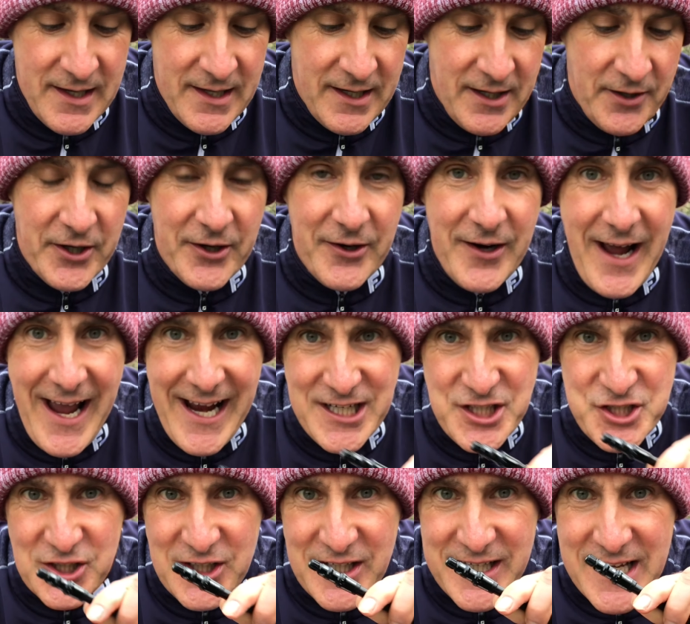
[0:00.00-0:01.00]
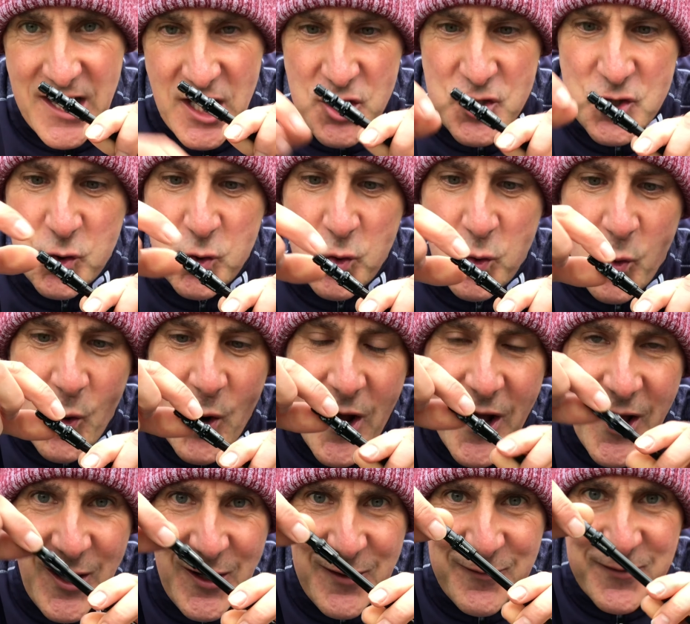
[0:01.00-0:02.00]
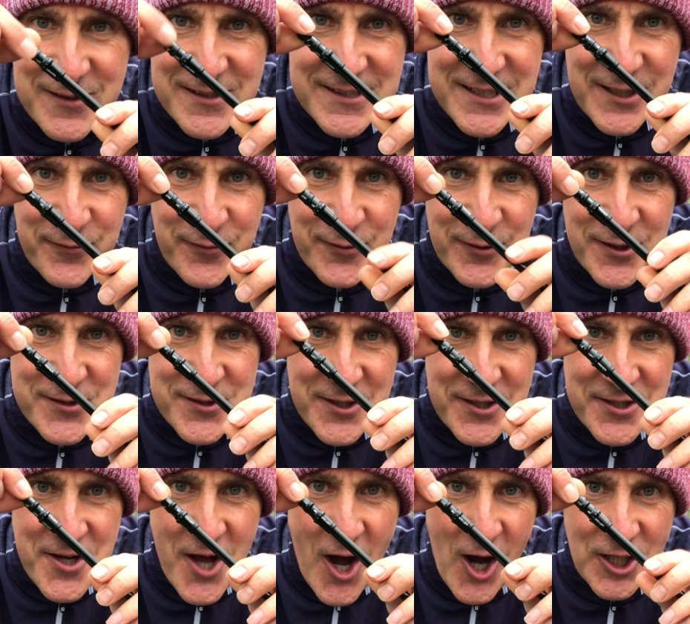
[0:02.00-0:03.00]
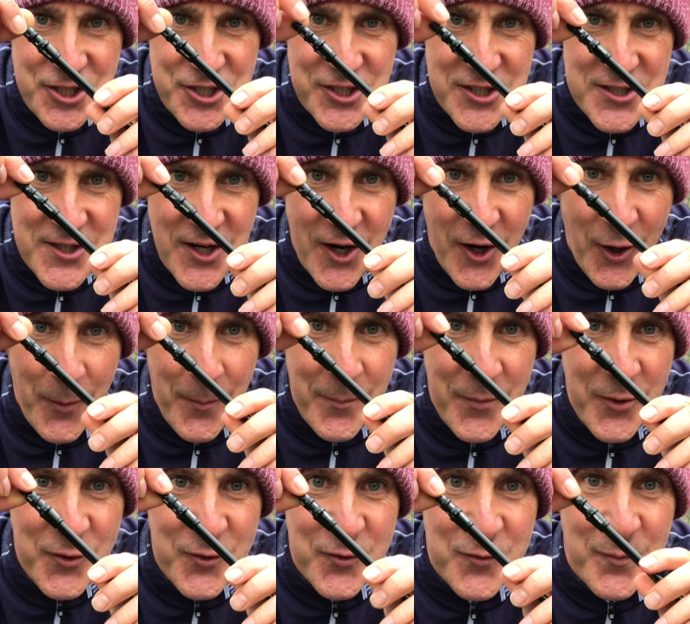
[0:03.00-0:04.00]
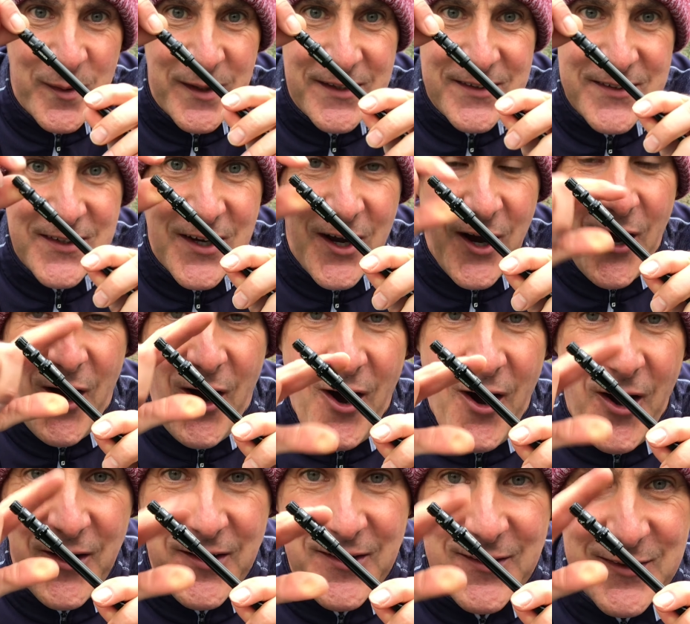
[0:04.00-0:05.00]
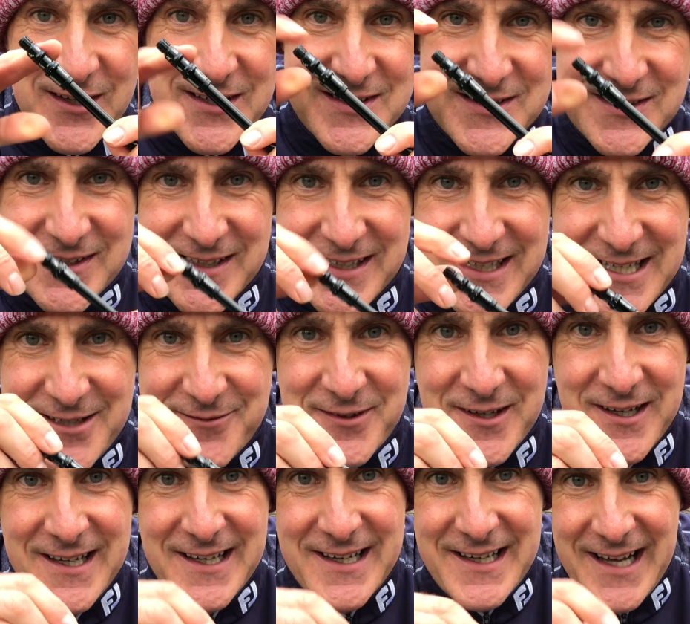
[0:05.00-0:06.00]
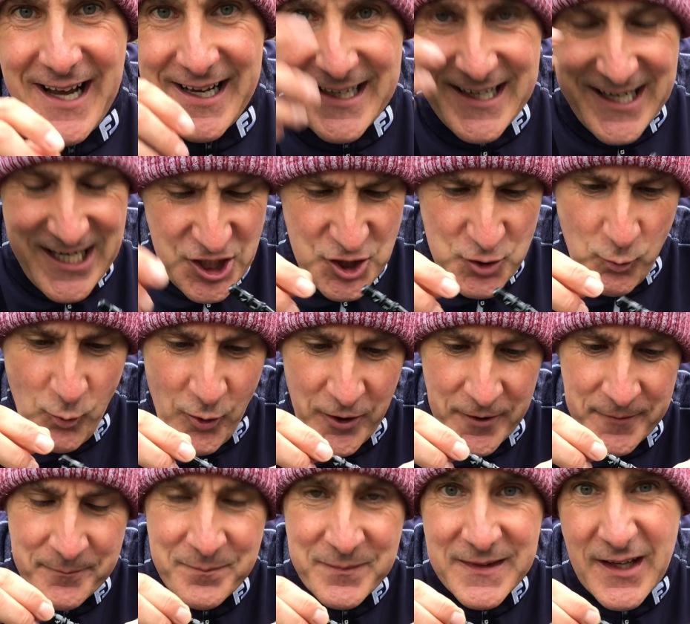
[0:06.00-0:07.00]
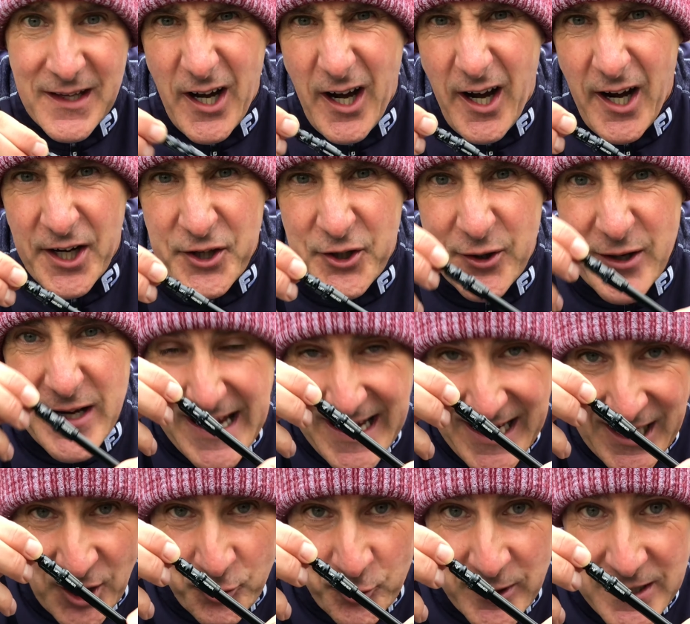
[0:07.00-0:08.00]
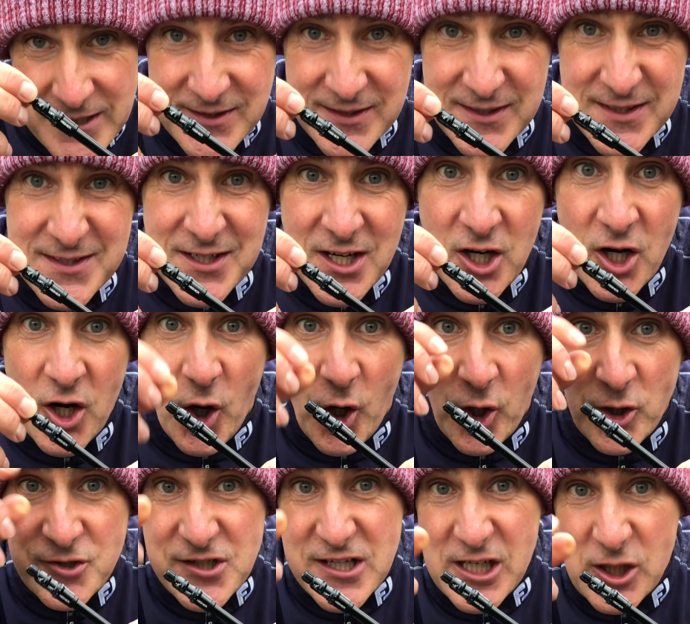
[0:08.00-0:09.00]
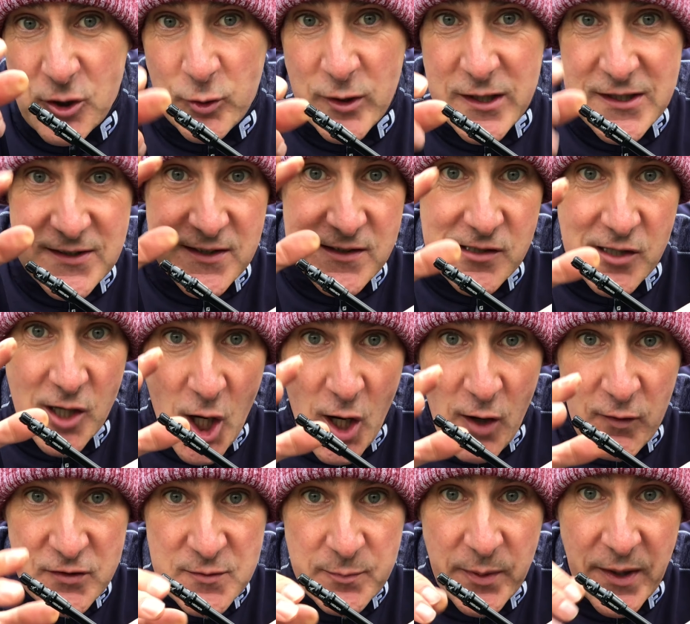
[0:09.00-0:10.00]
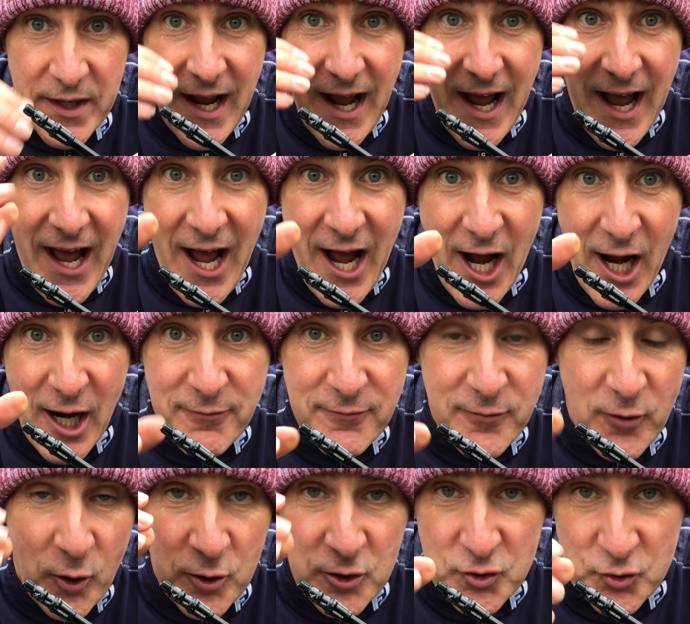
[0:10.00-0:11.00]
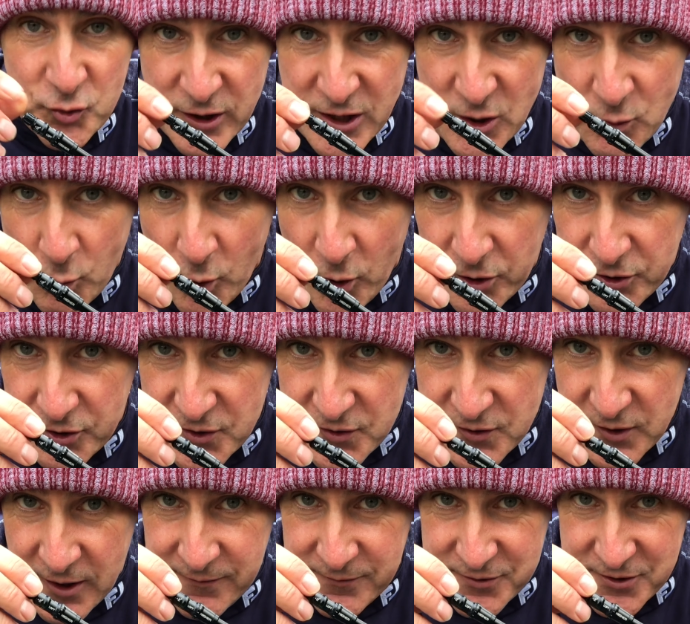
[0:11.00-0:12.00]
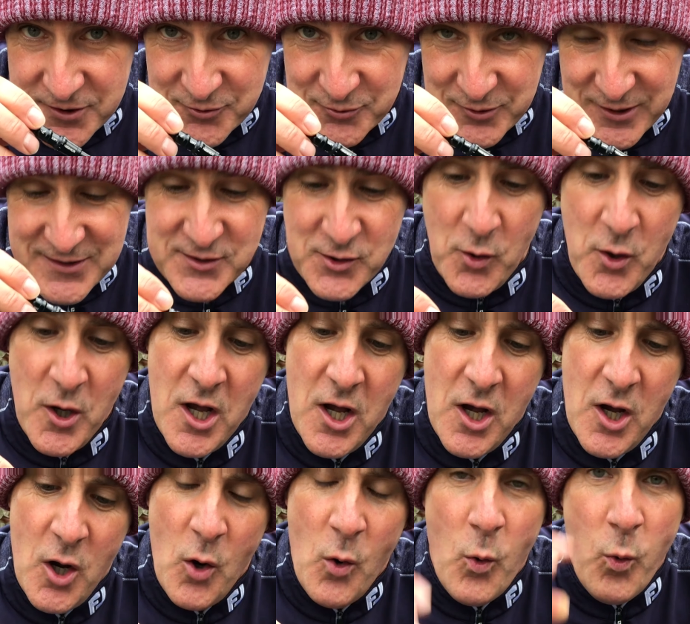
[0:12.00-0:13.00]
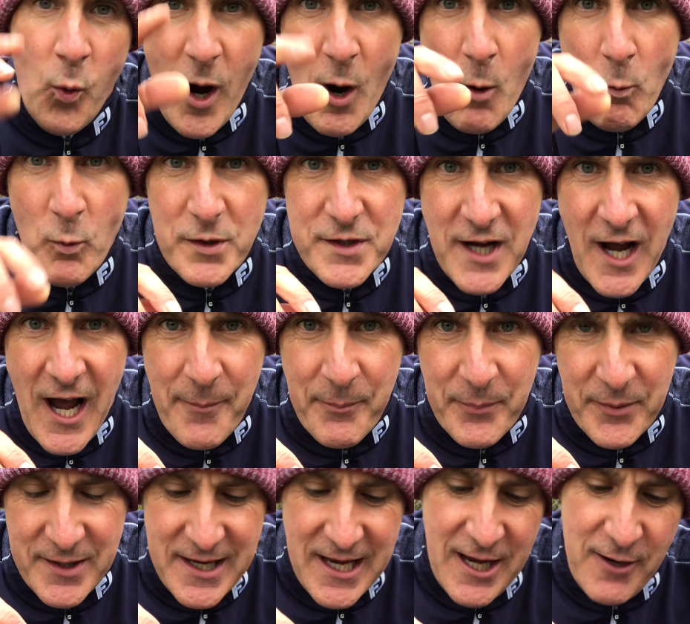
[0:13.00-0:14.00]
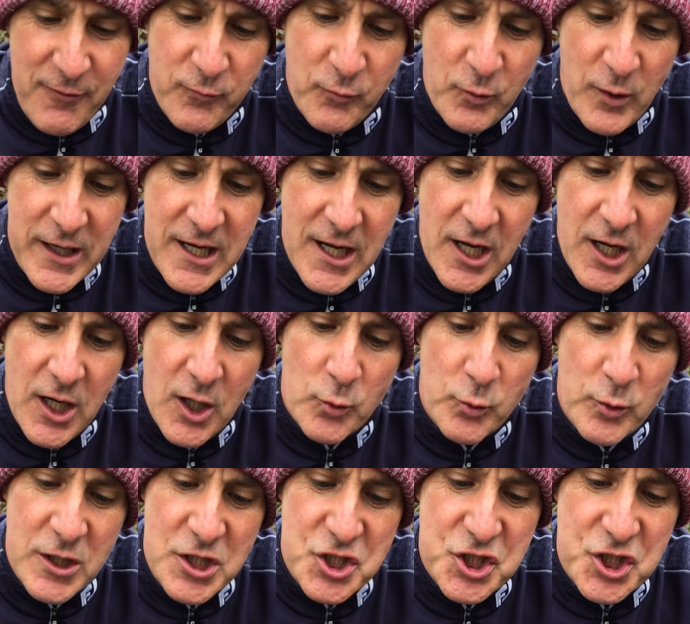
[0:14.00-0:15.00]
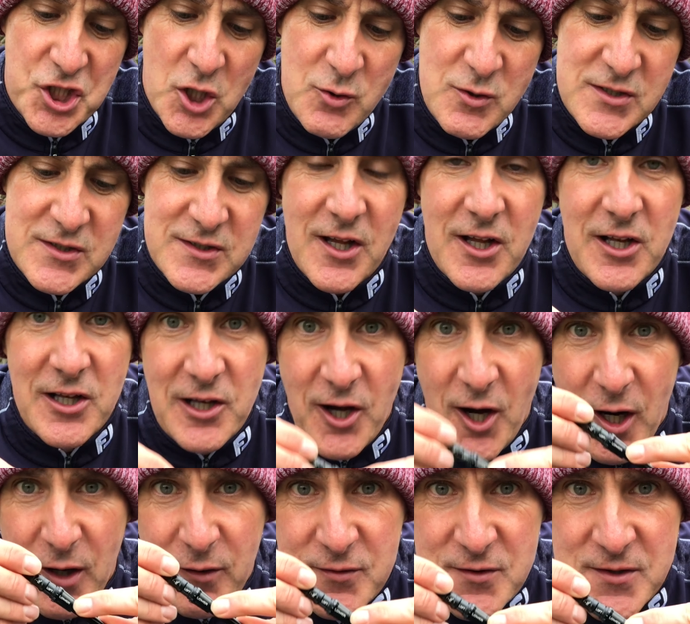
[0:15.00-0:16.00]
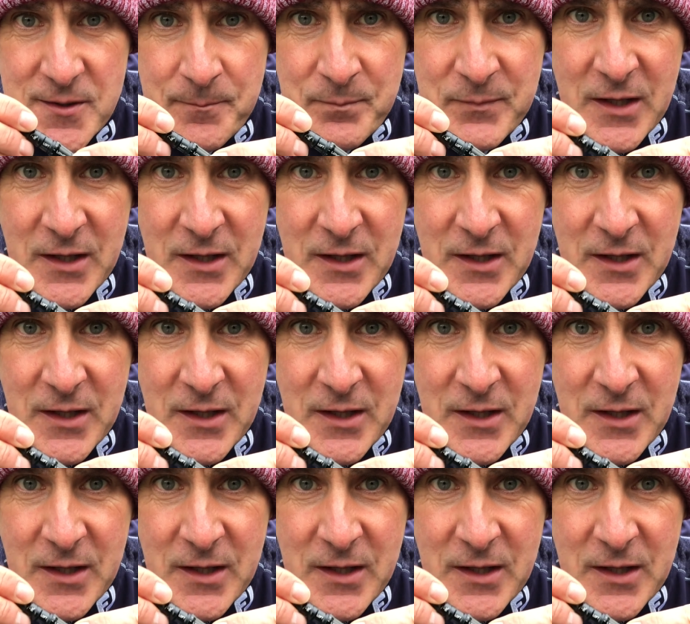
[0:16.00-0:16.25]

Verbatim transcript: Now, there are actually twelve different notches or movements on this sleeve, and each one either increases or decreases loft by a half or three quarters of a degree. So what would happen if we reduce loft?